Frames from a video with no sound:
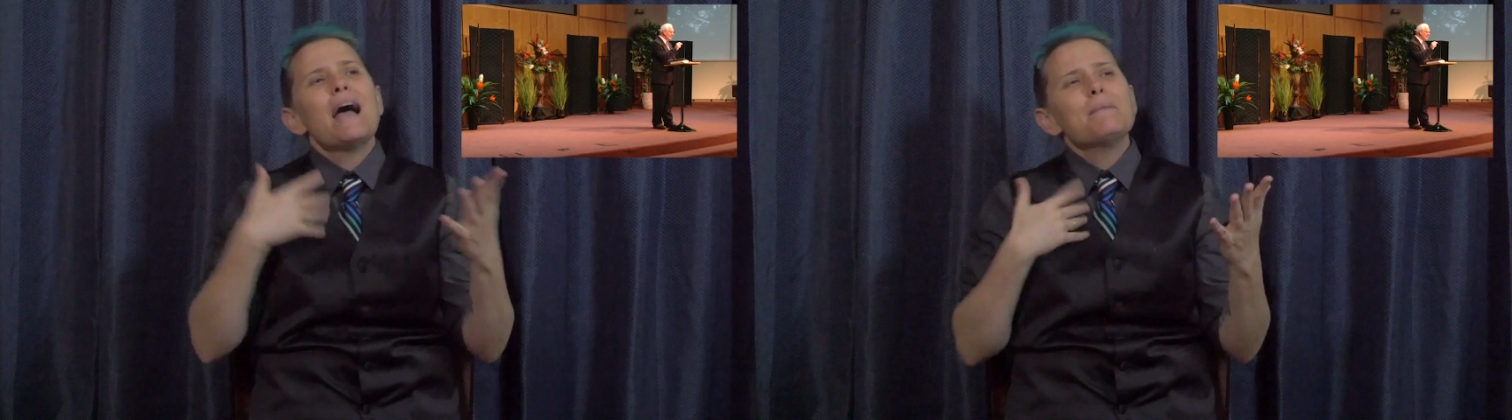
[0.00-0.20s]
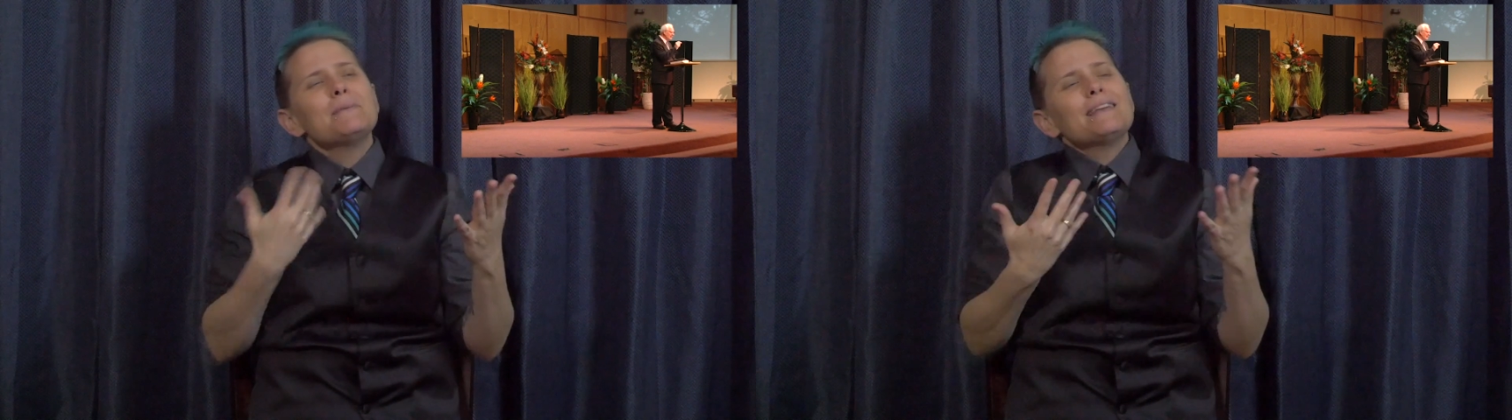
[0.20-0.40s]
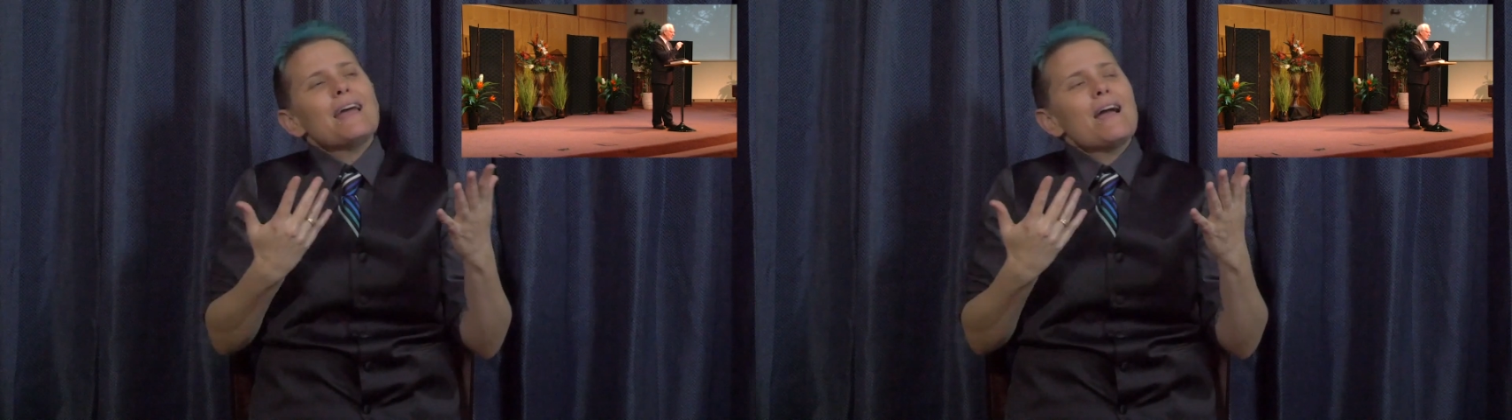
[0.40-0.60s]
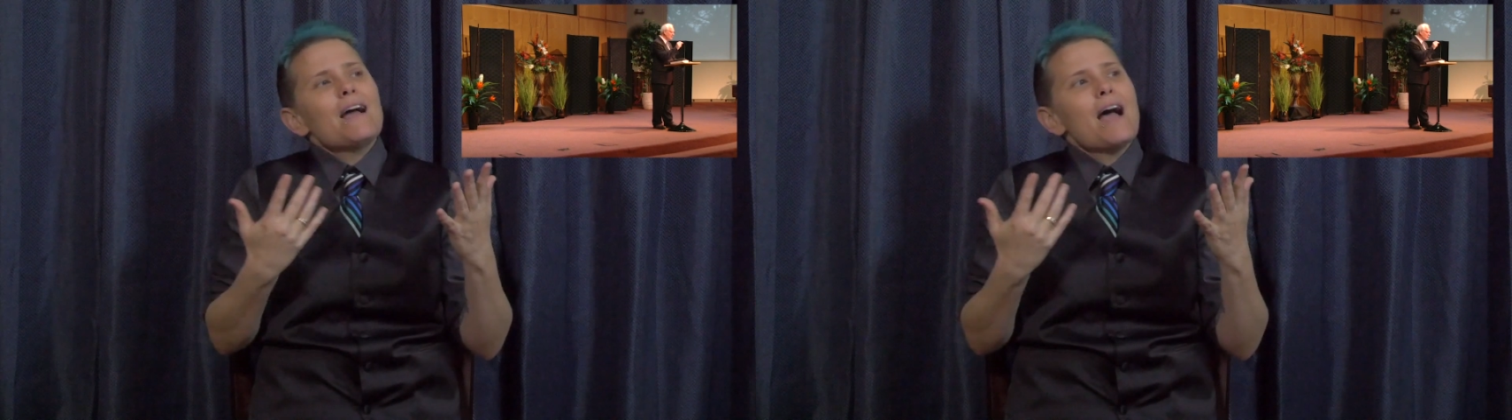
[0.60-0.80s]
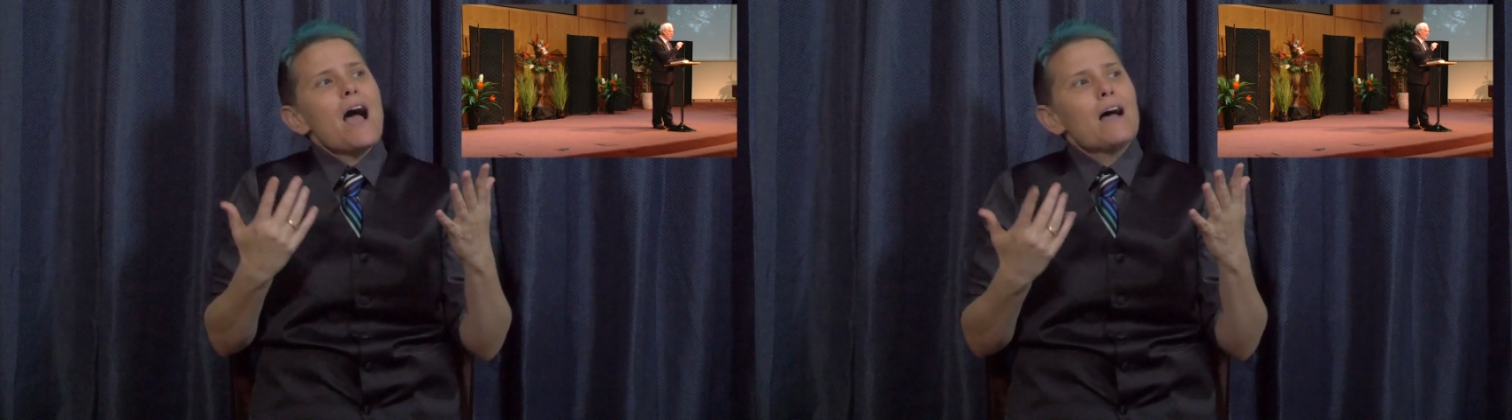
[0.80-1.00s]
a little
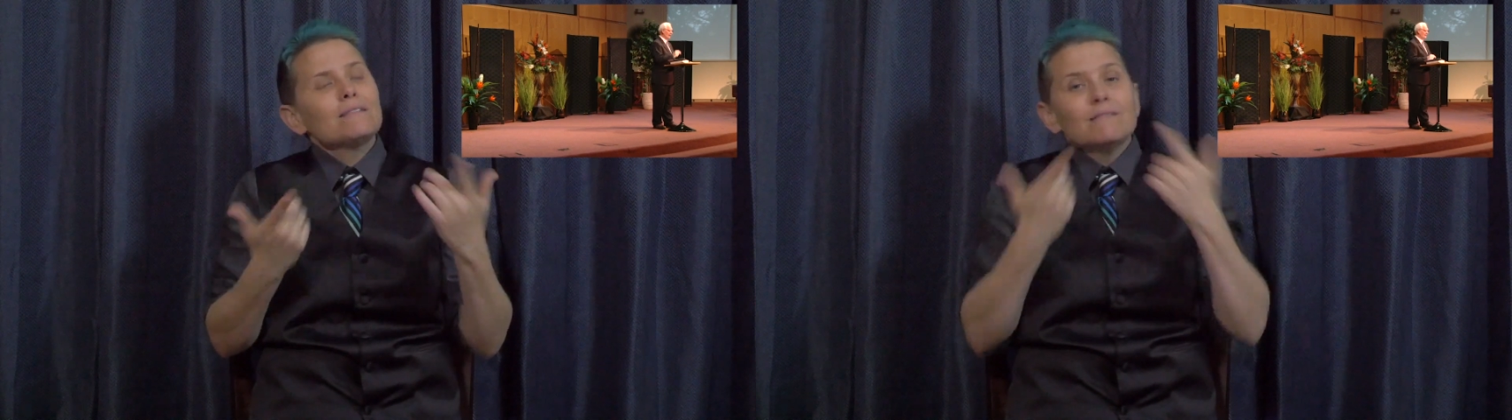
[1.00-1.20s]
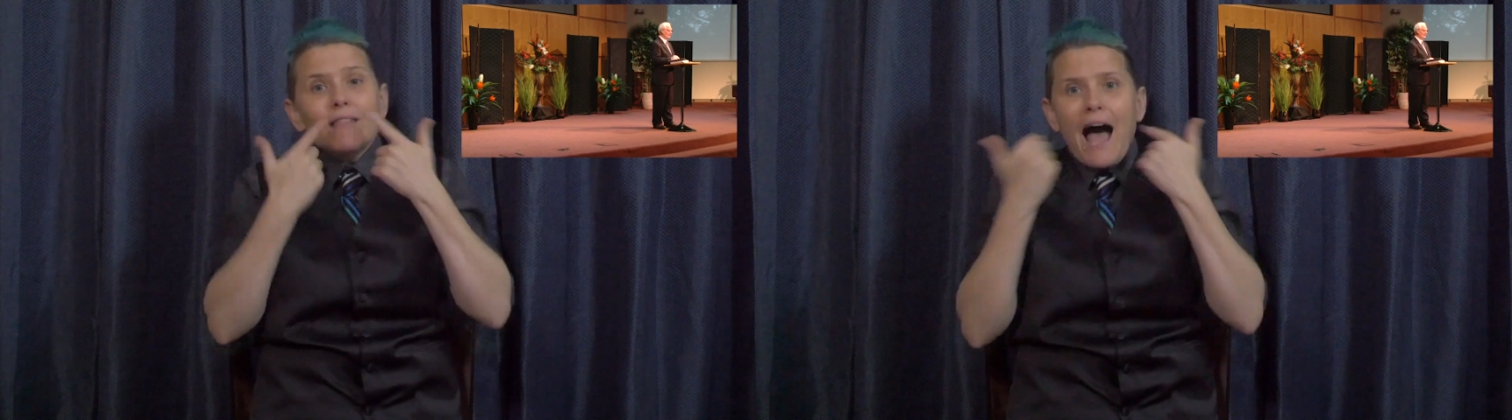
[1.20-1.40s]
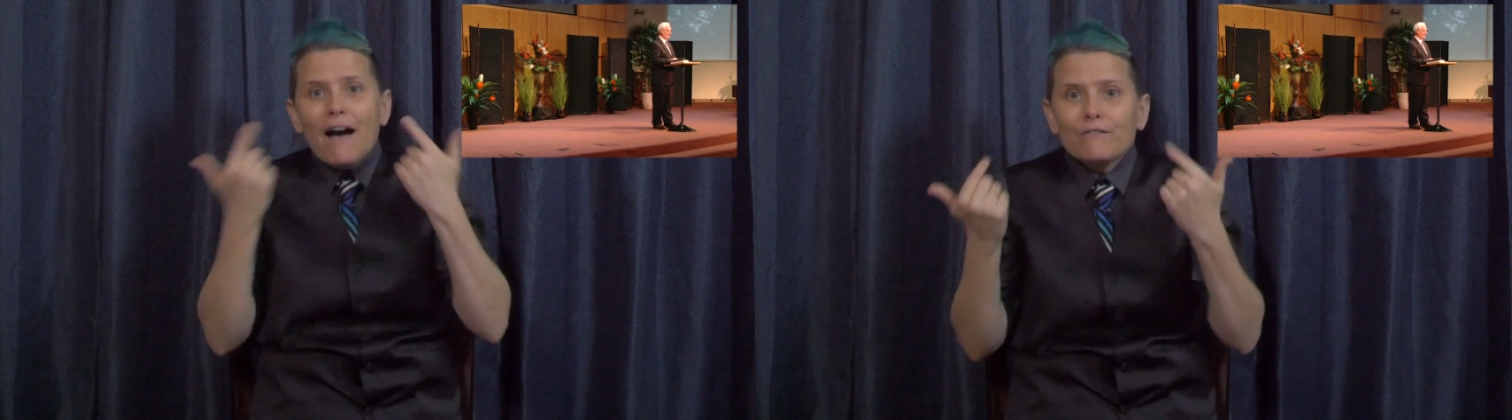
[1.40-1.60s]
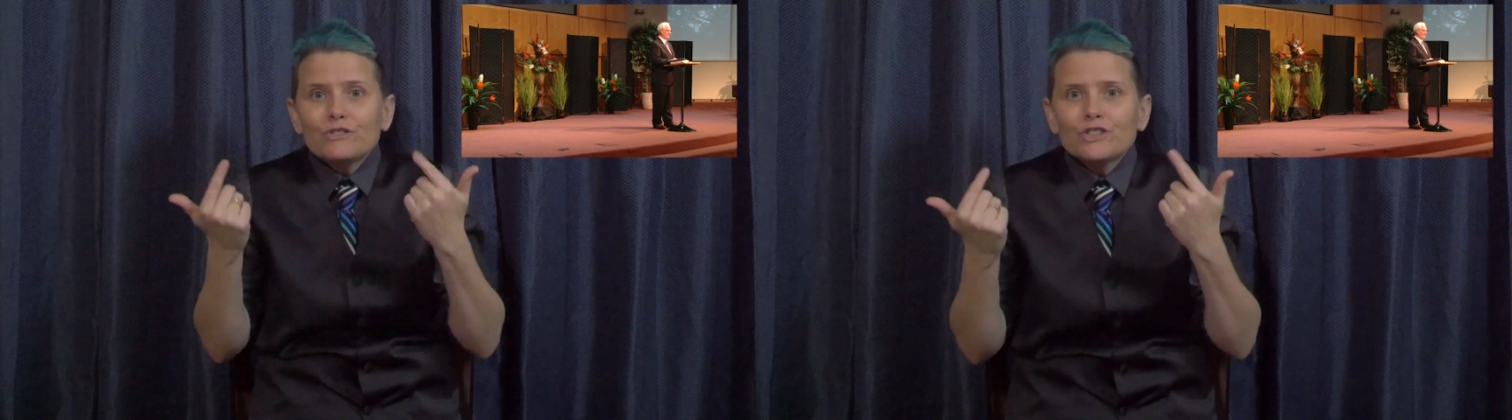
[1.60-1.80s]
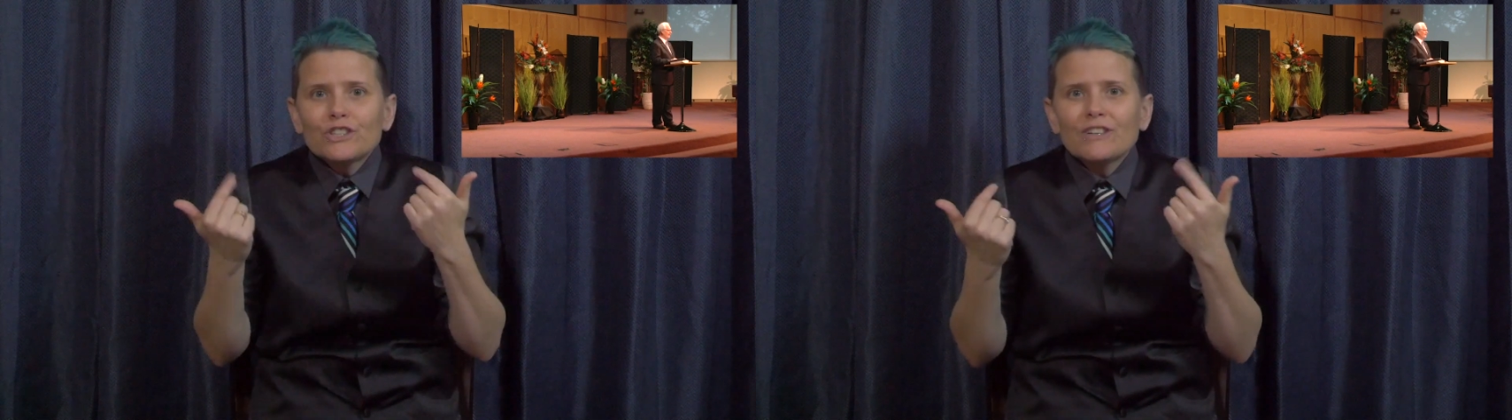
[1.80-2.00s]
bit trite,
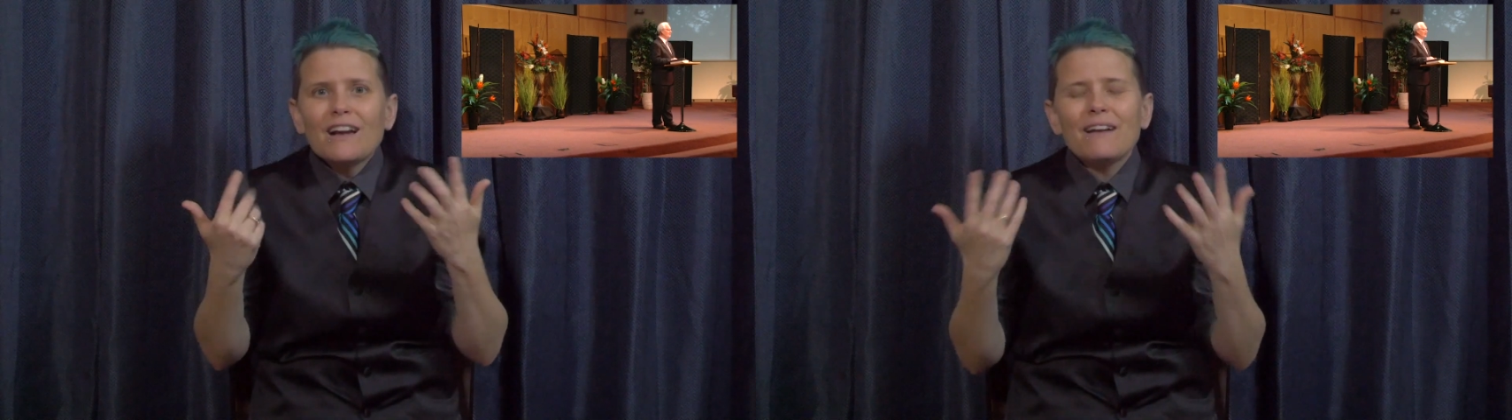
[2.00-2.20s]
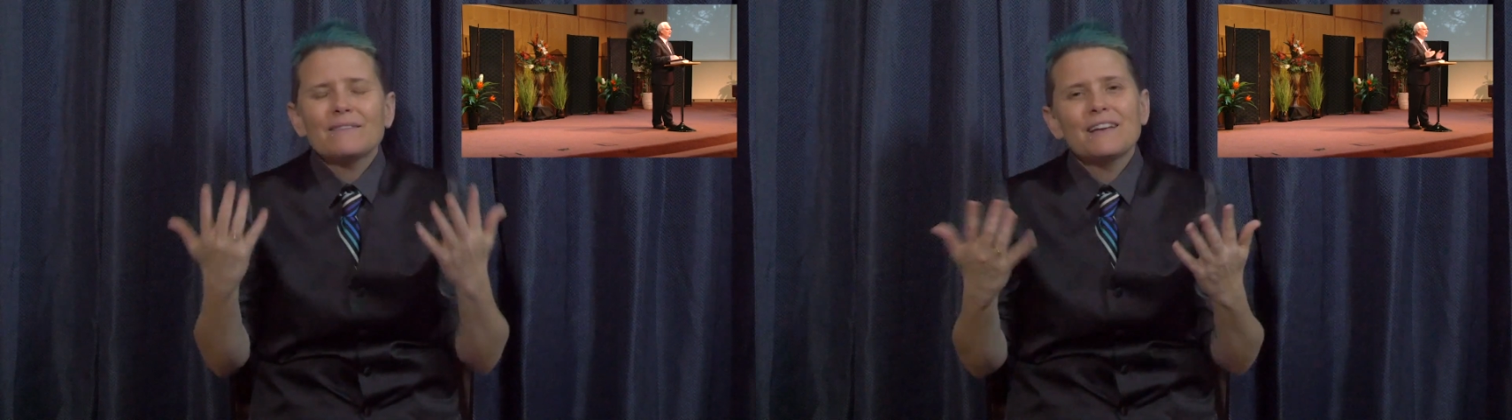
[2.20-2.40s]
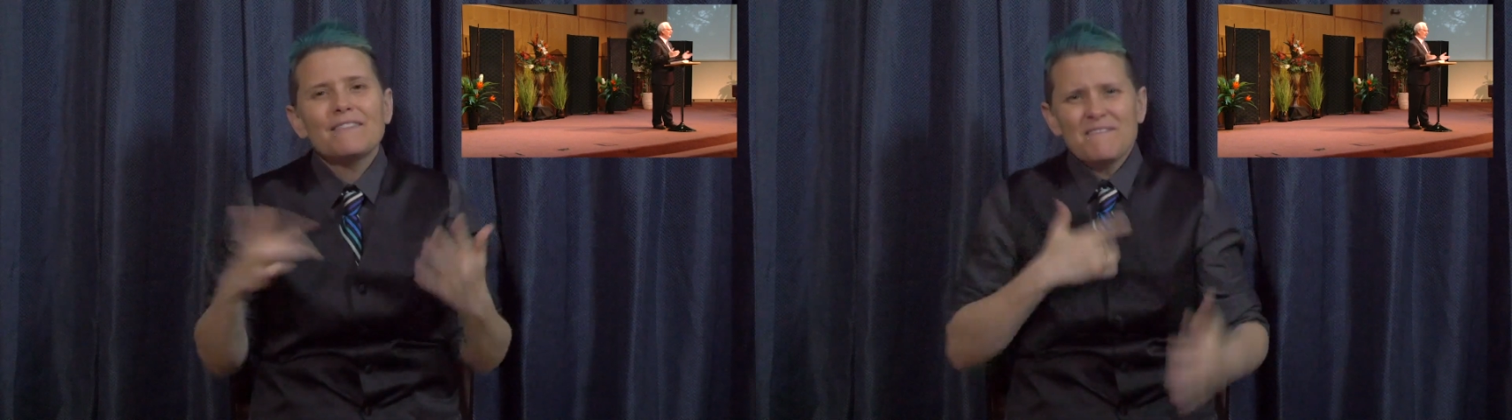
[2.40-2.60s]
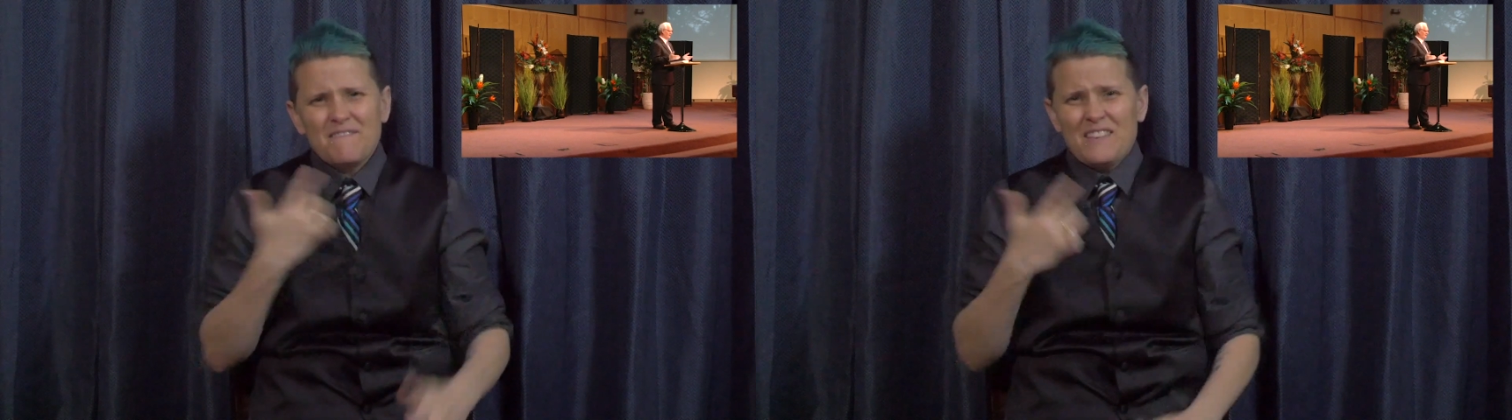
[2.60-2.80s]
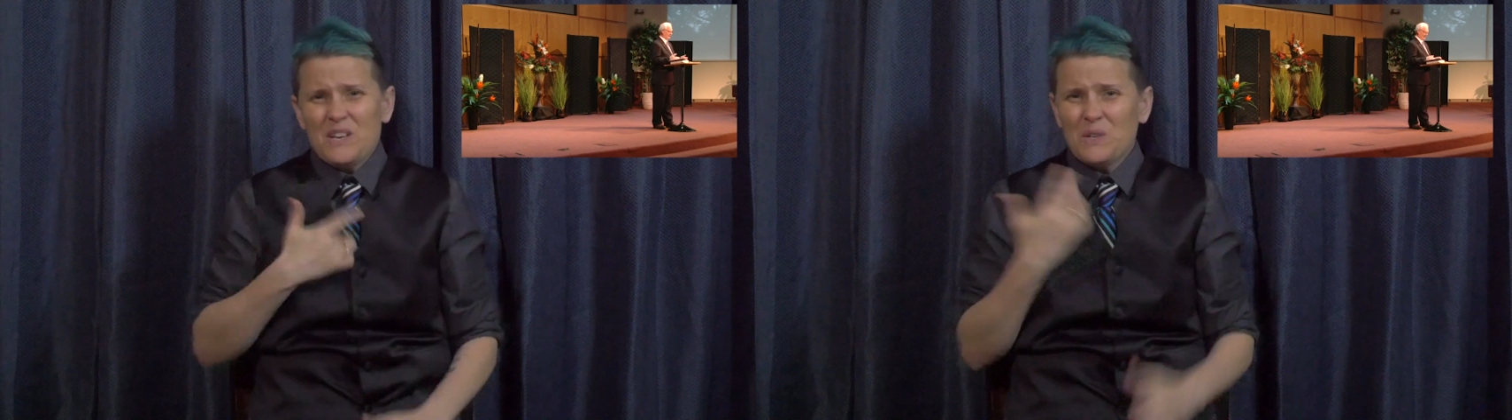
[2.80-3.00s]
it is a gift